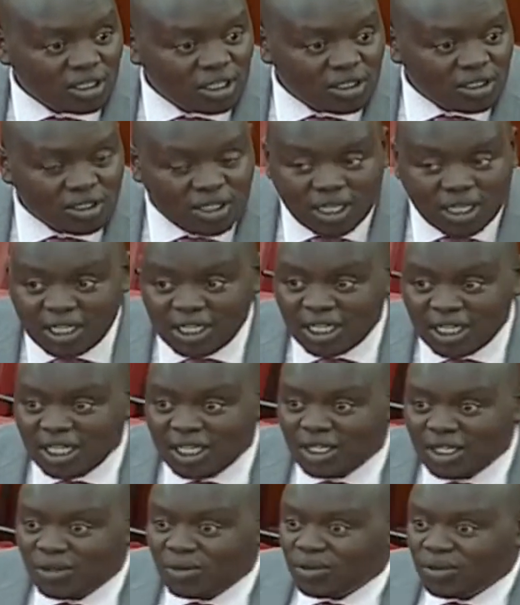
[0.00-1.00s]

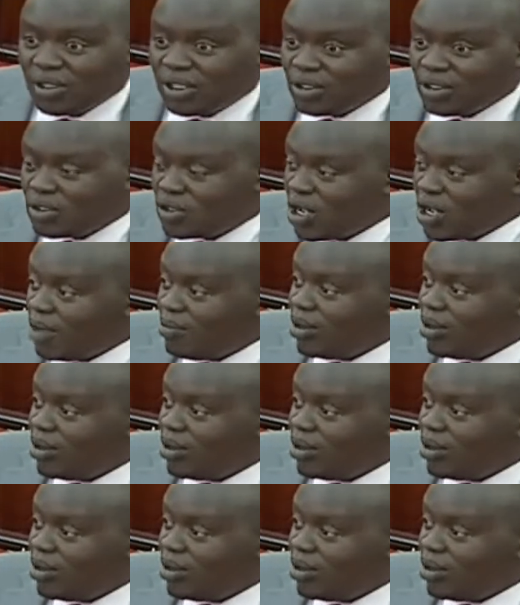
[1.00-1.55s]
Yesterday, we saw